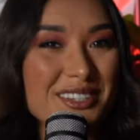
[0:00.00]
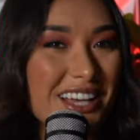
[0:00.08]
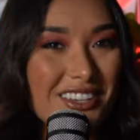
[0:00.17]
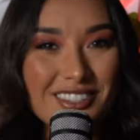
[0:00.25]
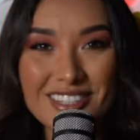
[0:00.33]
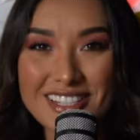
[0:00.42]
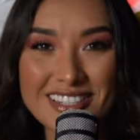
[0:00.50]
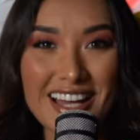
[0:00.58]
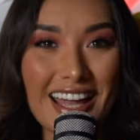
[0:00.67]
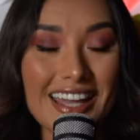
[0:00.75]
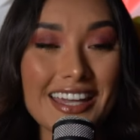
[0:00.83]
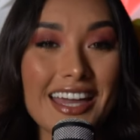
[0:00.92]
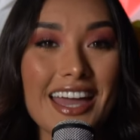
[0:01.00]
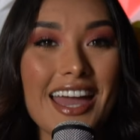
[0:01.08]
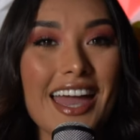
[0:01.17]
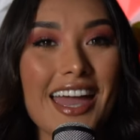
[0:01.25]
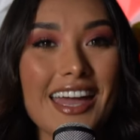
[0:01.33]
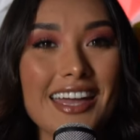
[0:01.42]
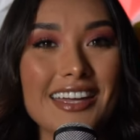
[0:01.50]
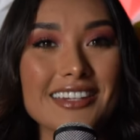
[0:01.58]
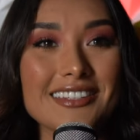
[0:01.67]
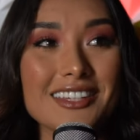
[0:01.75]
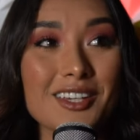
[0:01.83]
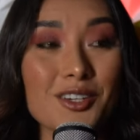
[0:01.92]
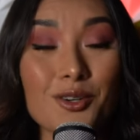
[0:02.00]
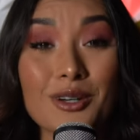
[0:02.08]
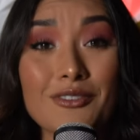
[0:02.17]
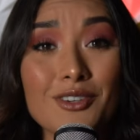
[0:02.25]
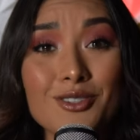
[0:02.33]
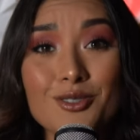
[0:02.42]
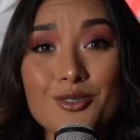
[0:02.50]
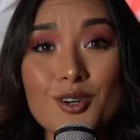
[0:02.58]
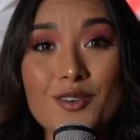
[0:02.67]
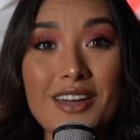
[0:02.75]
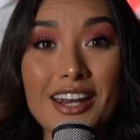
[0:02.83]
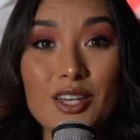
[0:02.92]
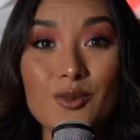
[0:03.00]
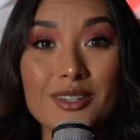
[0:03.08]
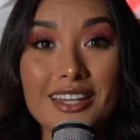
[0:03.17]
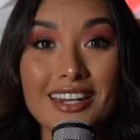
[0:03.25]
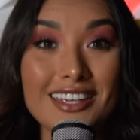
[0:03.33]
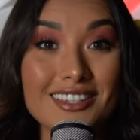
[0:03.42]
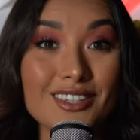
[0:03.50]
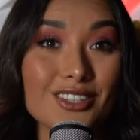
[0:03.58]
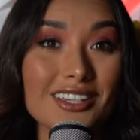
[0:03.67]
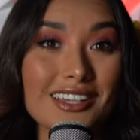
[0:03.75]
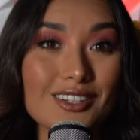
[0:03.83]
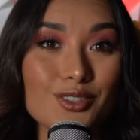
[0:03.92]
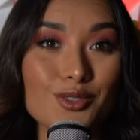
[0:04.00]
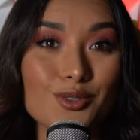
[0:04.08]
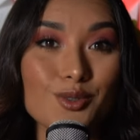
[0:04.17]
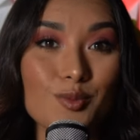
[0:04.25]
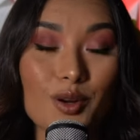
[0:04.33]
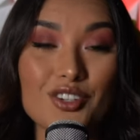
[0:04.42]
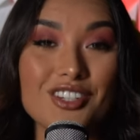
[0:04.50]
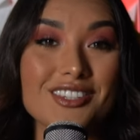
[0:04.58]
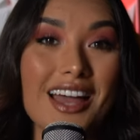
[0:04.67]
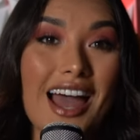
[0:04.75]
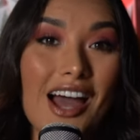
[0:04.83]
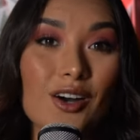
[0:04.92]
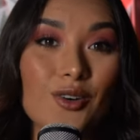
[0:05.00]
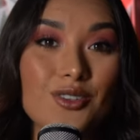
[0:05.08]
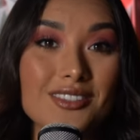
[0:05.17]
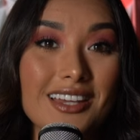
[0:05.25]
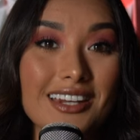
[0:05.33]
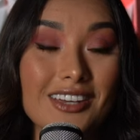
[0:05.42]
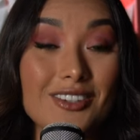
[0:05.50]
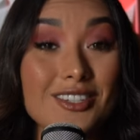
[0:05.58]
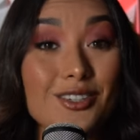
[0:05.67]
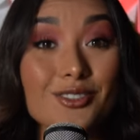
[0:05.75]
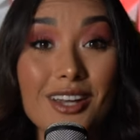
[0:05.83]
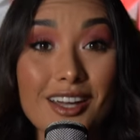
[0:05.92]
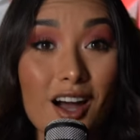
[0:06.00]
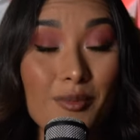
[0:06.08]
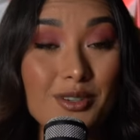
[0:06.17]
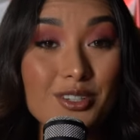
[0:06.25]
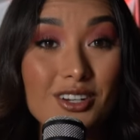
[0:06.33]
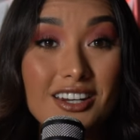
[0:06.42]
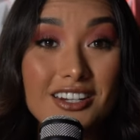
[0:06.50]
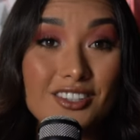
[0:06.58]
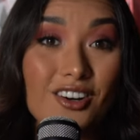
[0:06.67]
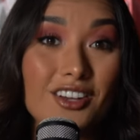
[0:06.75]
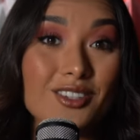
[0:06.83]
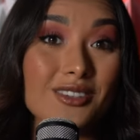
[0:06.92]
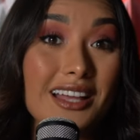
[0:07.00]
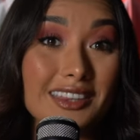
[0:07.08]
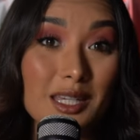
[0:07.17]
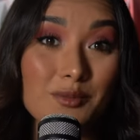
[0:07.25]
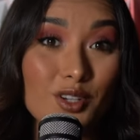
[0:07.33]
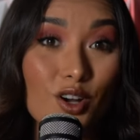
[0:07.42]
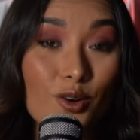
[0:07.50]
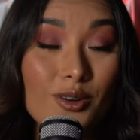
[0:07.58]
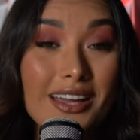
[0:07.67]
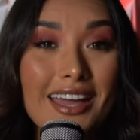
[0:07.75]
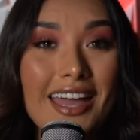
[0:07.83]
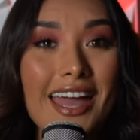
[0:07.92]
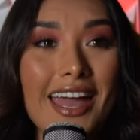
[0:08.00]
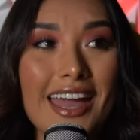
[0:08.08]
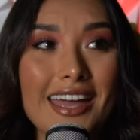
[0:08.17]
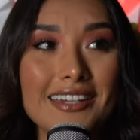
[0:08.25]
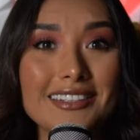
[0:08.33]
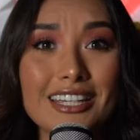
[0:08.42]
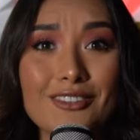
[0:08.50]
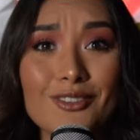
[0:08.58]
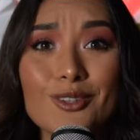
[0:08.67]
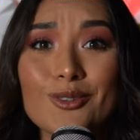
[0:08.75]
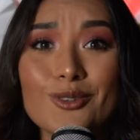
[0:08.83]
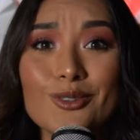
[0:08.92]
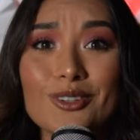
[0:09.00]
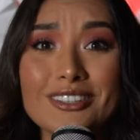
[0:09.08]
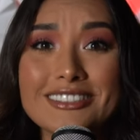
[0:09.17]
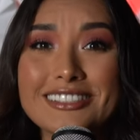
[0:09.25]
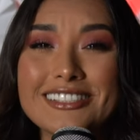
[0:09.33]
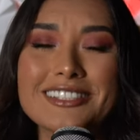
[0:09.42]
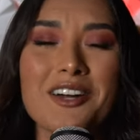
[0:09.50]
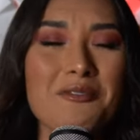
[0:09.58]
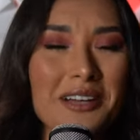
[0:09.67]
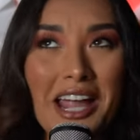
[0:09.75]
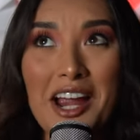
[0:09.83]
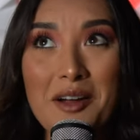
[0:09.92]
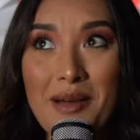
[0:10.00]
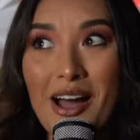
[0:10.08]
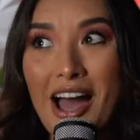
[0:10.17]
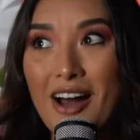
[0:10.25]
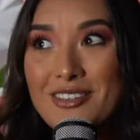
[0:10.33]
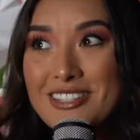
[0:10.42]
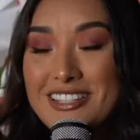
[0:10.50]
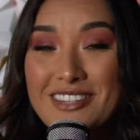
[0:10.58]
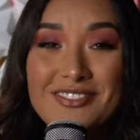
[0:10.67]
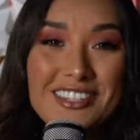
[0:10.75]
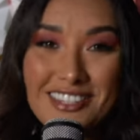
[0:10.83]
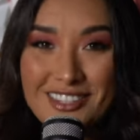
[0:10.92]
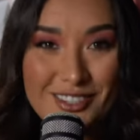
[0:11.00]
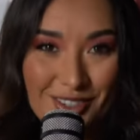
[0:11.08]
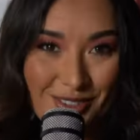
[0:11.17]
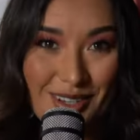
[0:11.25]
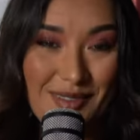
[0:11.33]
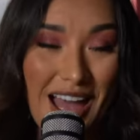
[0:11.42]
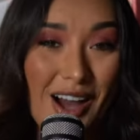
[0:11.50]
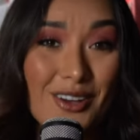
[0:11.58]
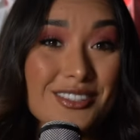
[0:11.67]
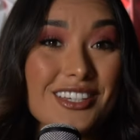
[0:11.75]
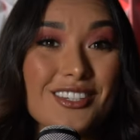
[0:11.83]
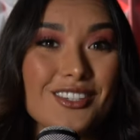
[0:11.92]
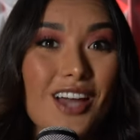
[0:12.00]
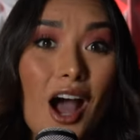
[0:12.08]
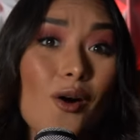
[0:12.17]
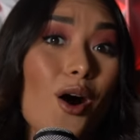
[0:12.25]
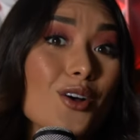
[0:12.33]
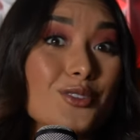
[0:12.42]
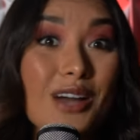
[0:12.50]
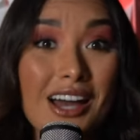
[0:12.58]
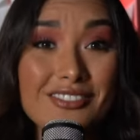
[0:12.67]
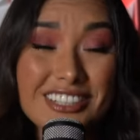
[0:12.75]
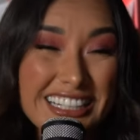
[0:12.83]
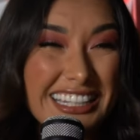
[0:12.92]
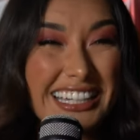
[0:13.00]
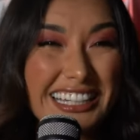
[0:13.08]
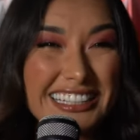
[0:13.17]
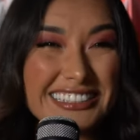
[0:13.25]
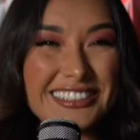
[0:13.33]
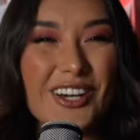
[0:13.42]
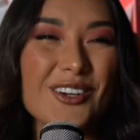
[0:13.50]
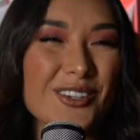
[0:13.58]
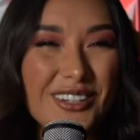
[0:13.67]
house looks like. And, you know, if you do know of anyone that is looking to purchase a house, then it's a great opportunity to also let them know. And if you don't care about houses, if this is your dream house, and I'll also have cookies so you